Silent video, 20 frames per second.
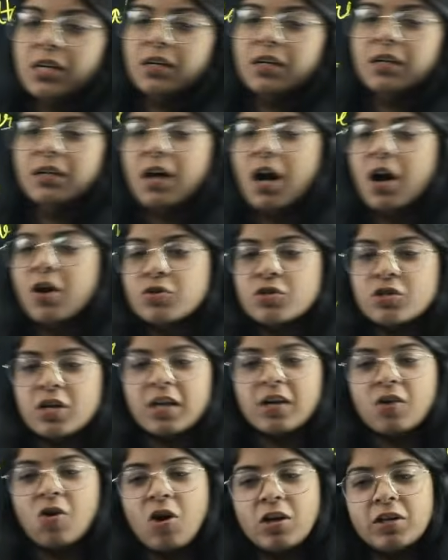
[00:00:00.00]
how should I
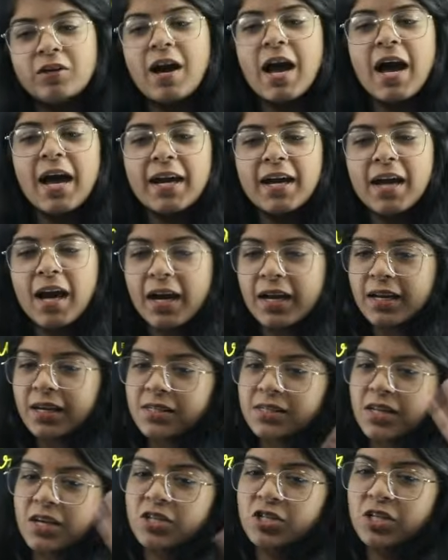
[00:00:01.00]
call you? Hi
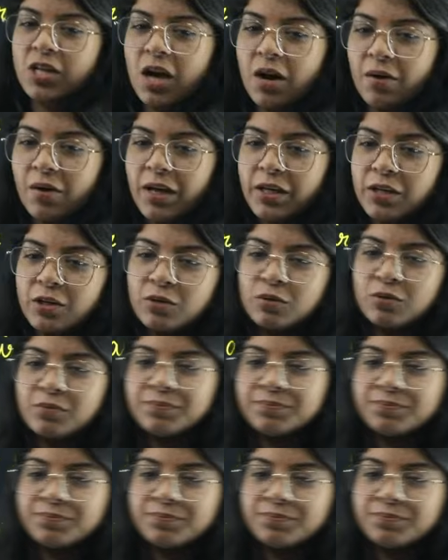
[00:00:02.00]
Razashi, how are you?